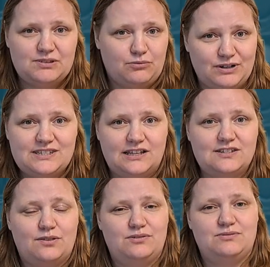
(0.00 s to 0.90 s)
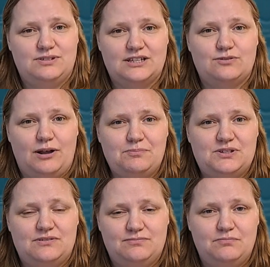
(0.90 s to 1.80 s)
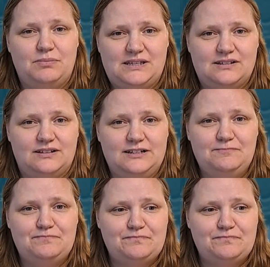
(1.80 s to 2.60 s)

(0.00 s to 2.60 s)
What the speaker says: 3 sets of 6 reps, basically.